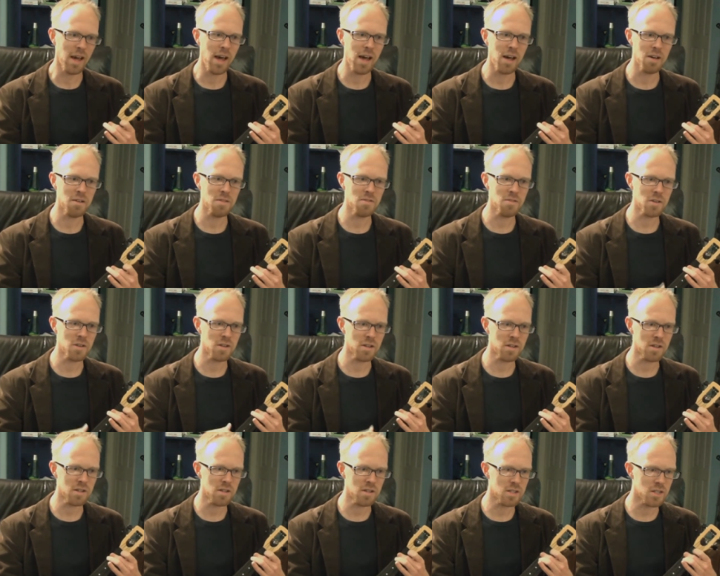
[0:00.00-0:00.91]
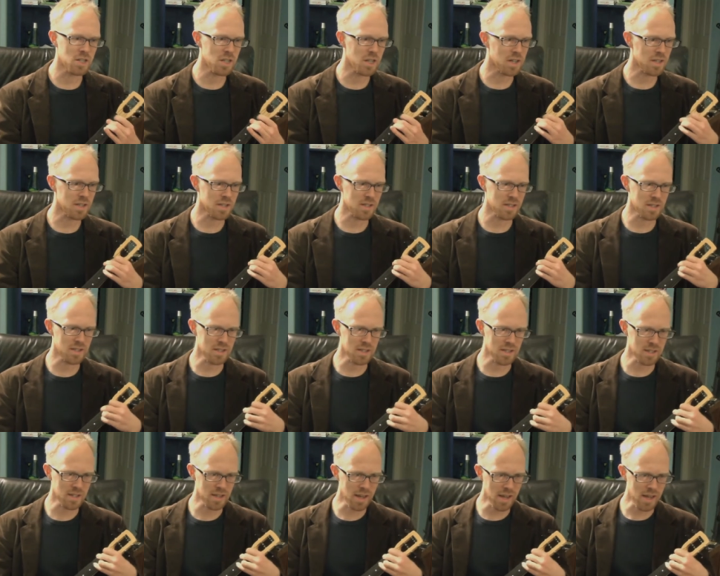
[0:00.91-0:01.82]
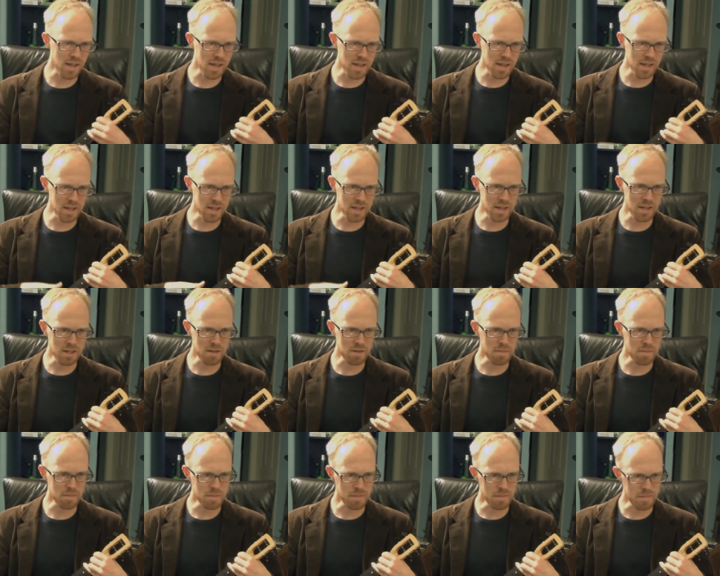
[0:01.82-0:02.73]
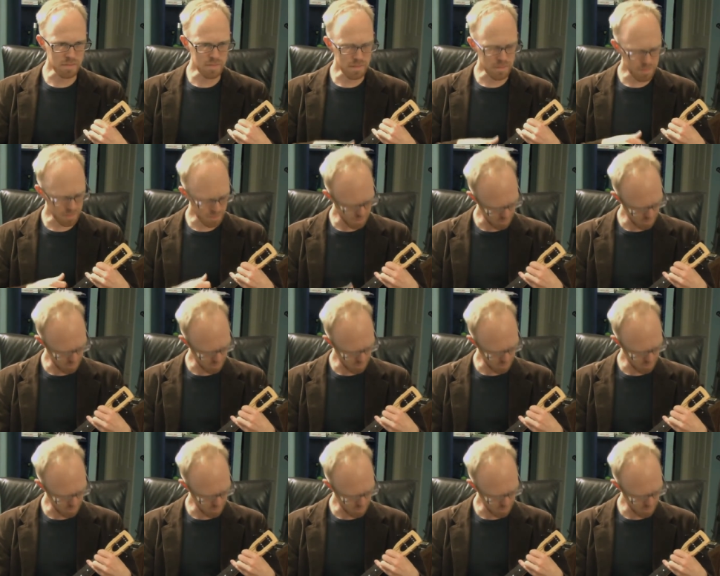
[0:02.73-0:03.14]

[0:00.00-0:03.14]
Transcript: ever just the same